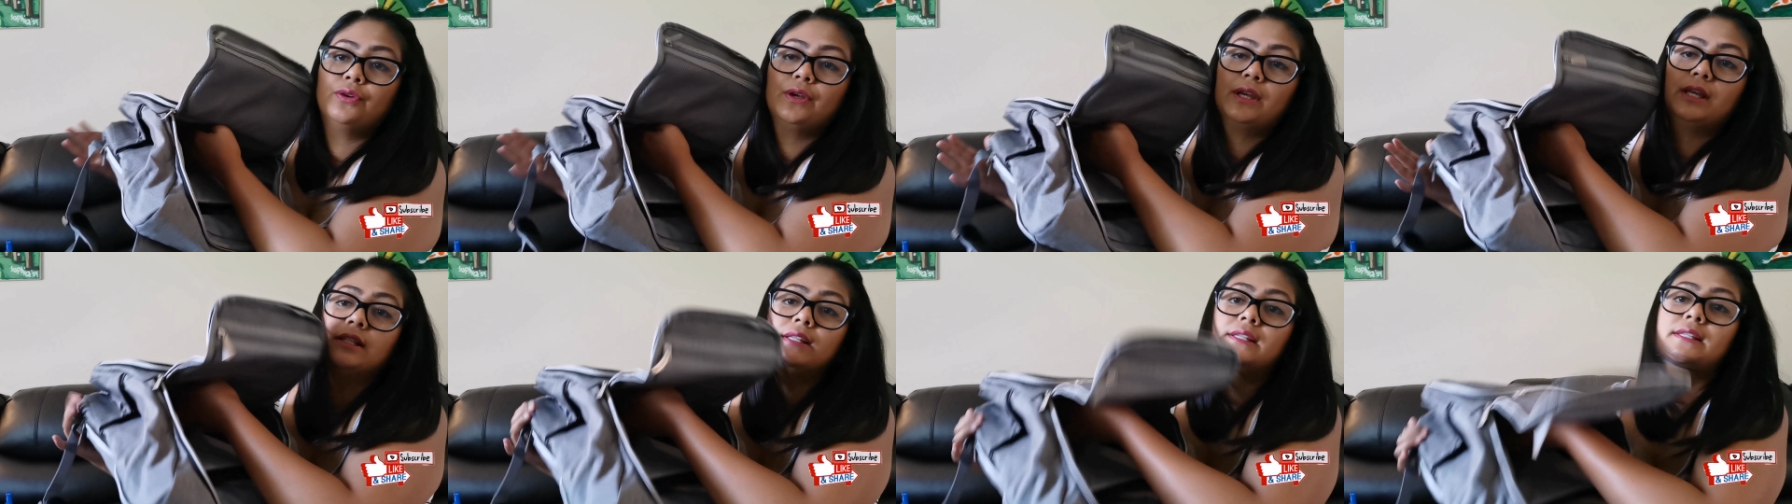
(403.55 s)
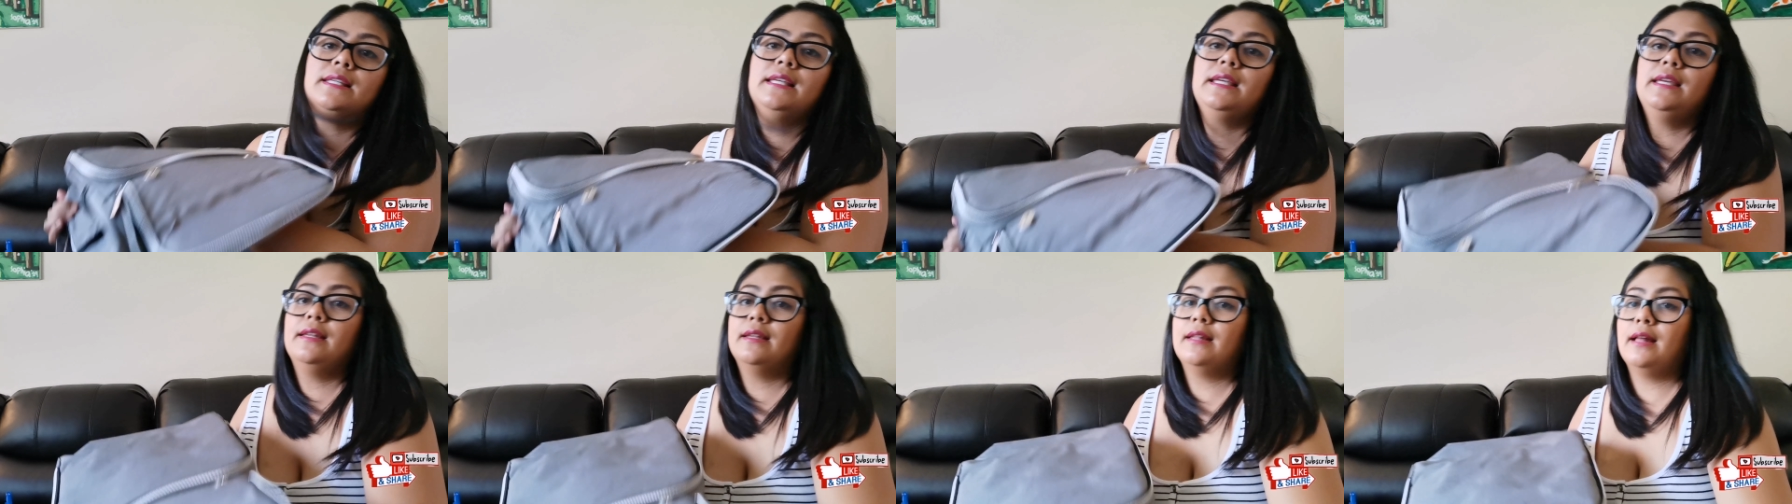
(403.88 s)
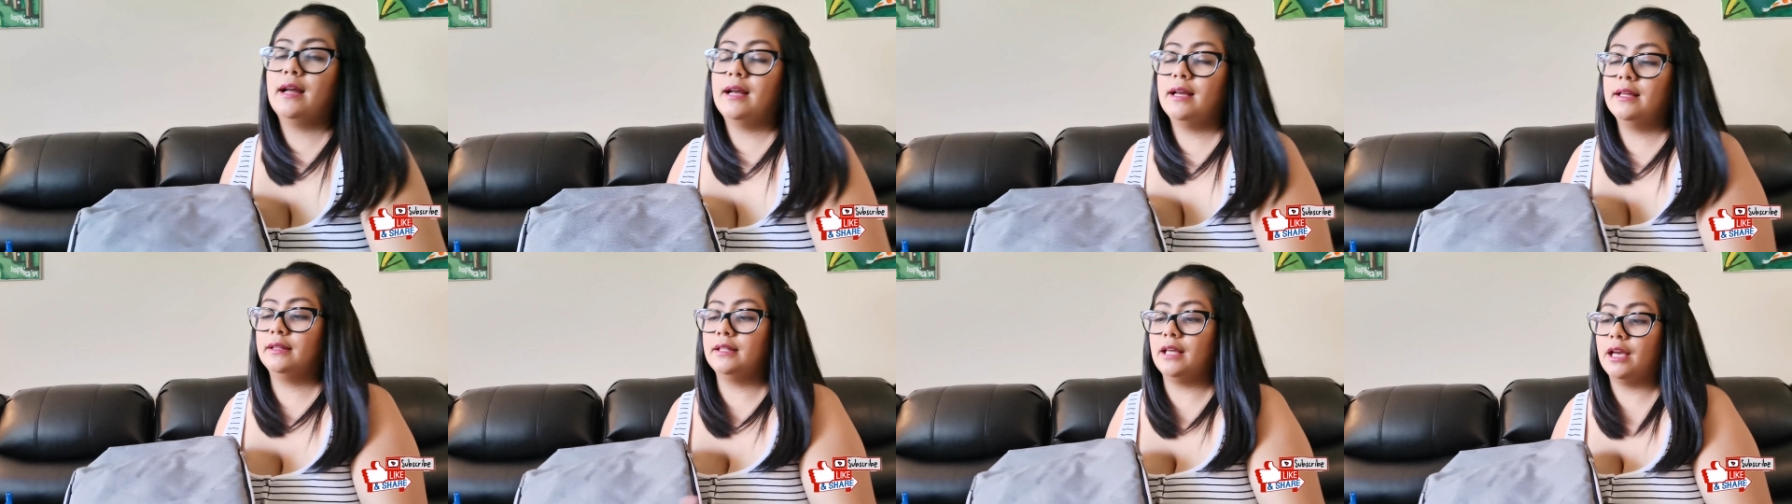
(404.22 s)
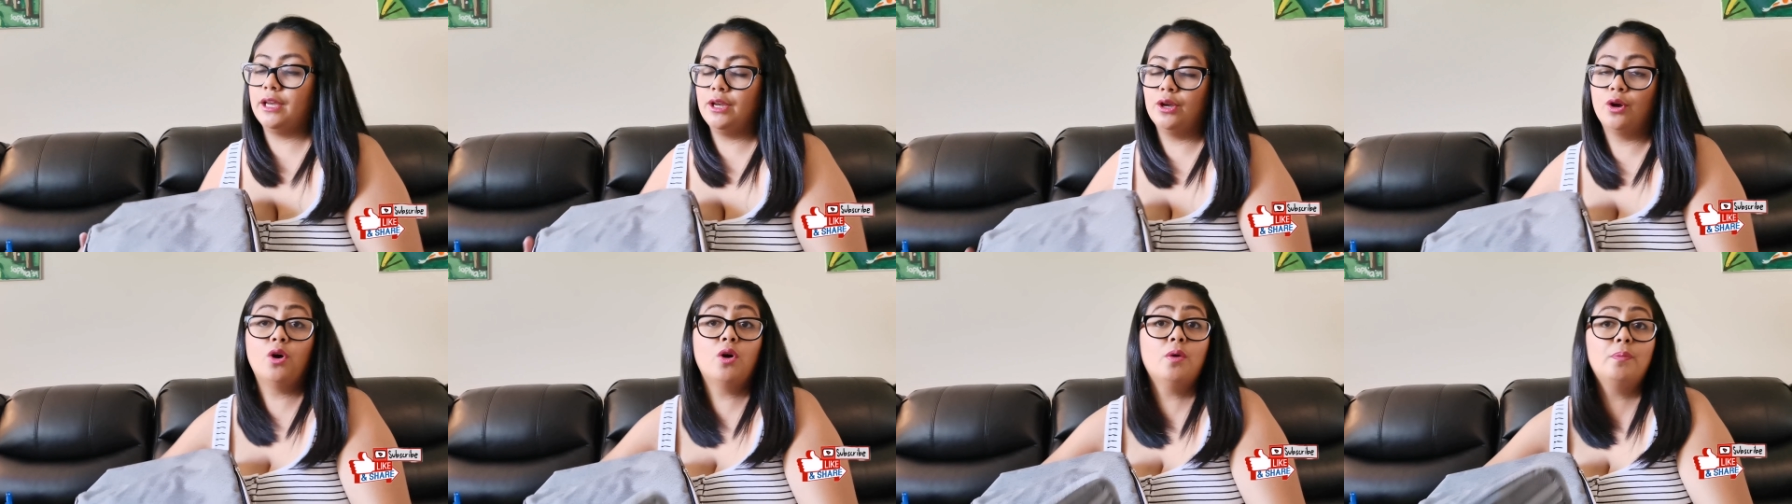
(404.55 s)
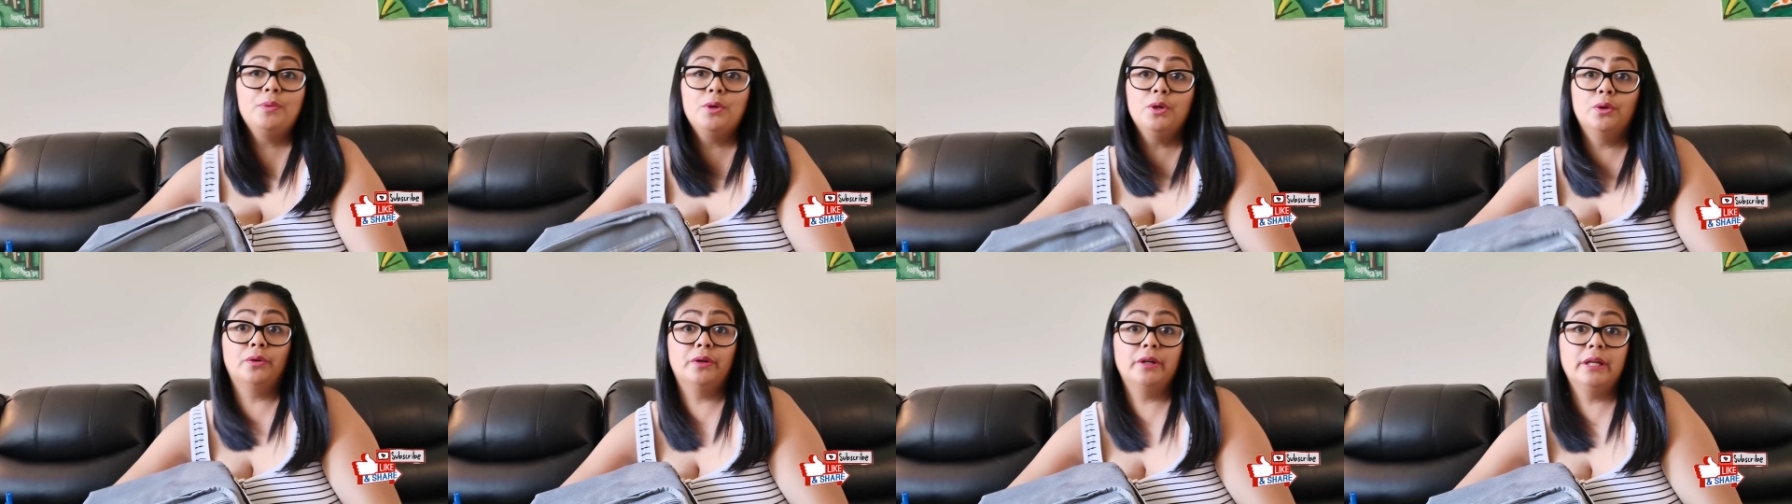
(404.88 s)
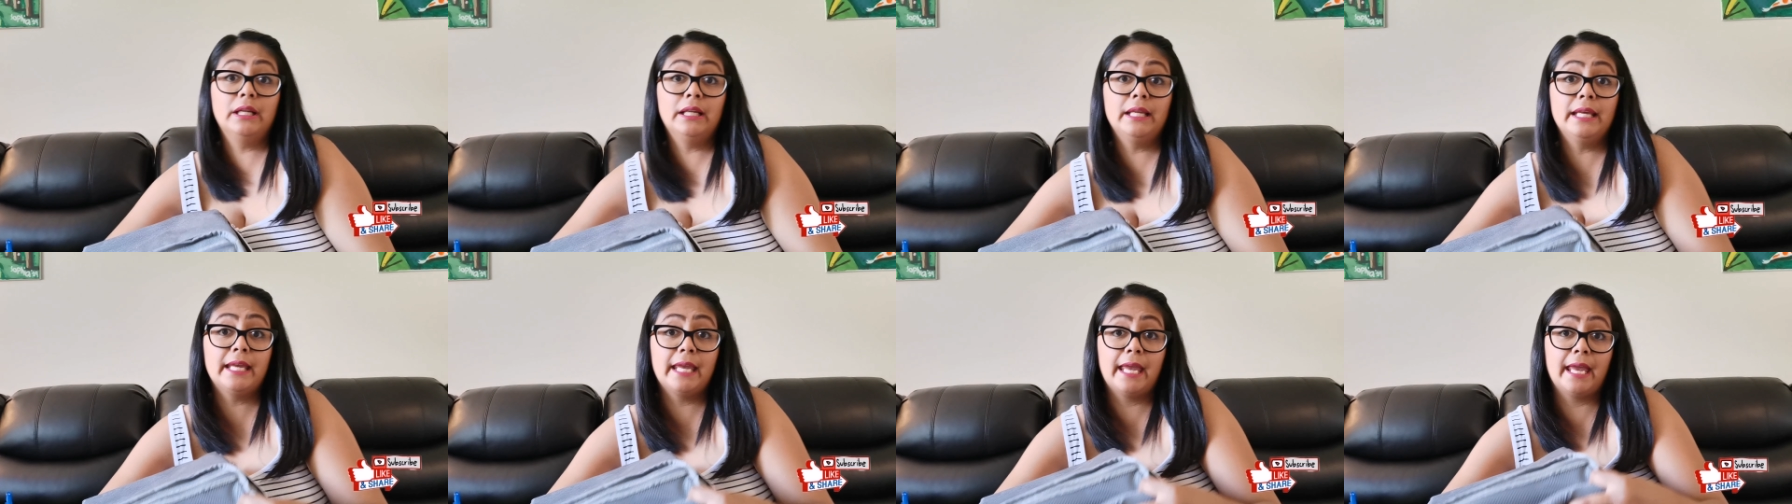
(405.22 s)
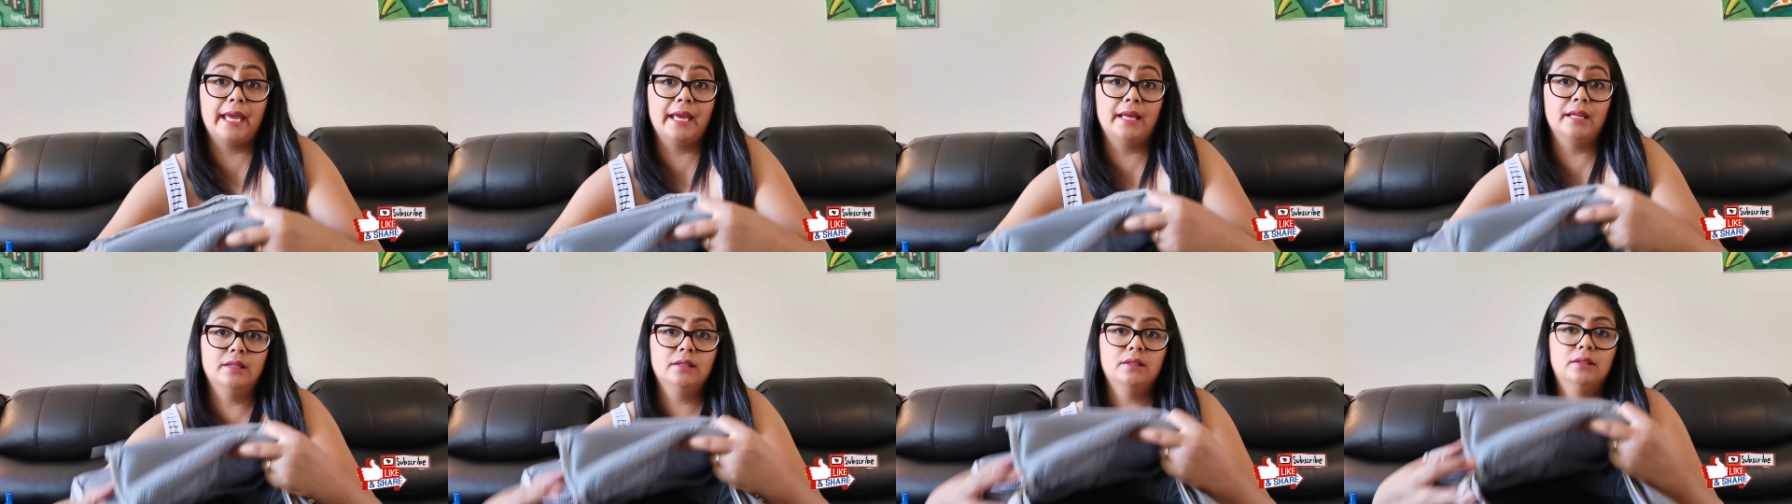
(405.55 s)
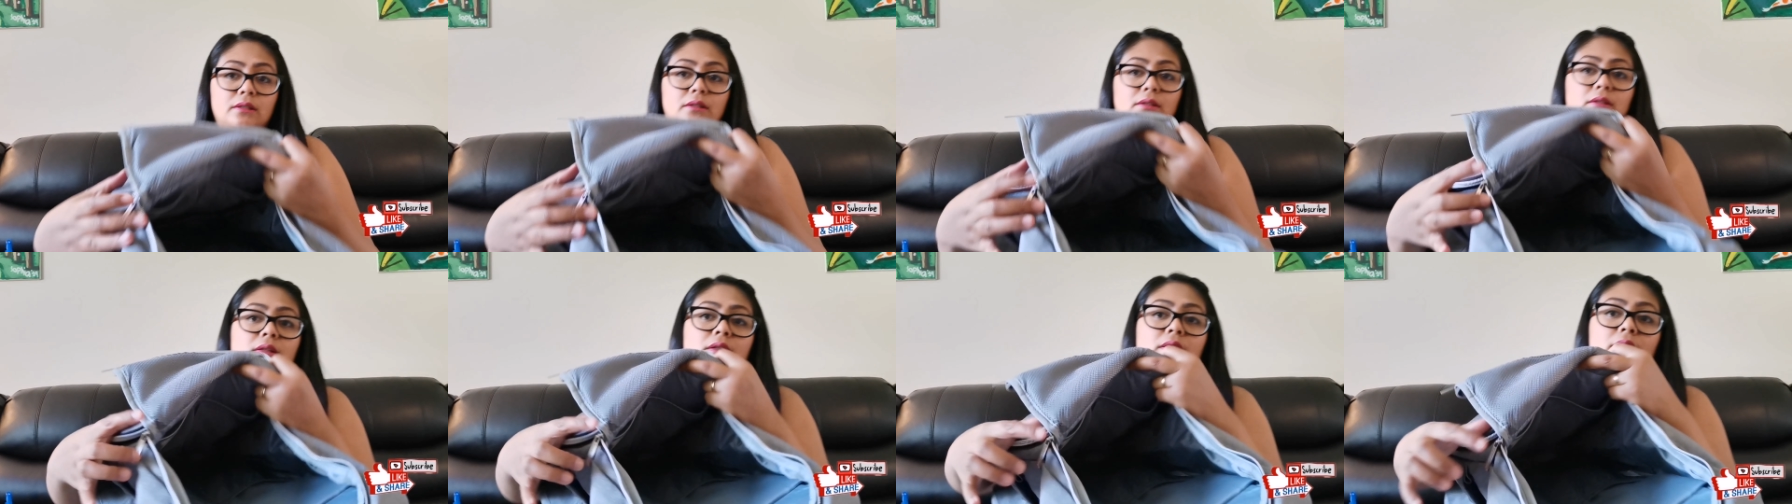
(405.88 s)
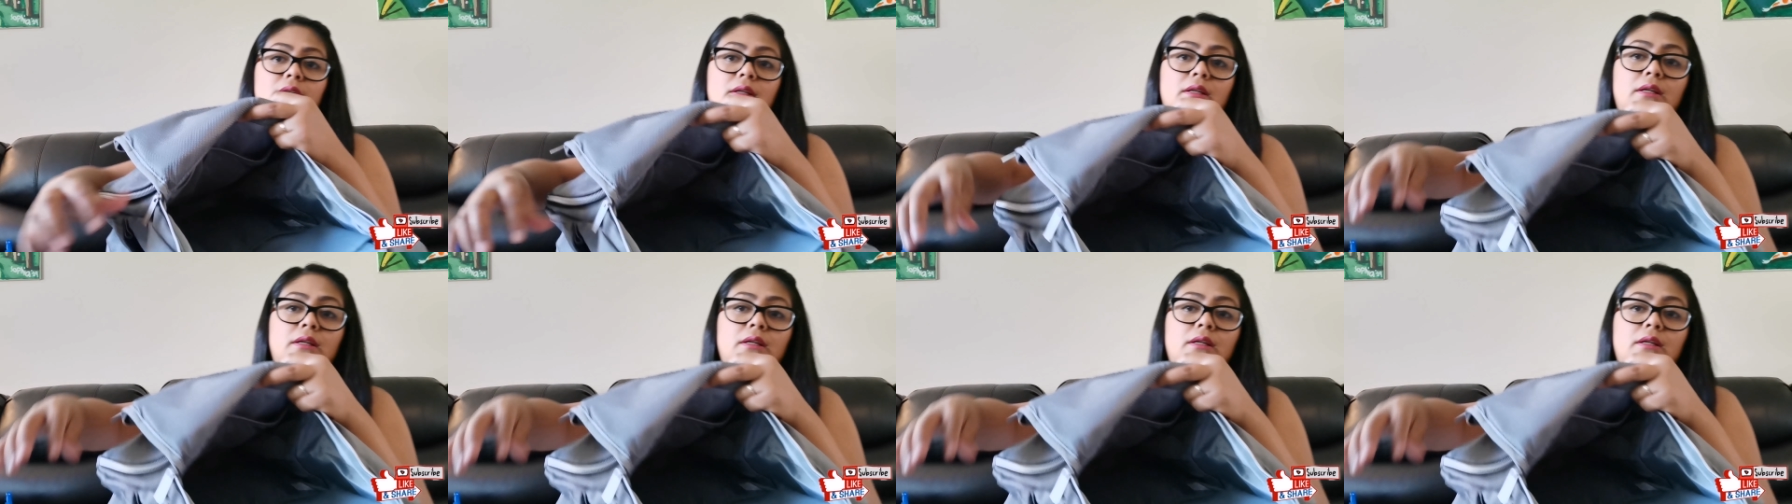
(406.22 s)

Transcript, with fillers: you can see that. I hope you really can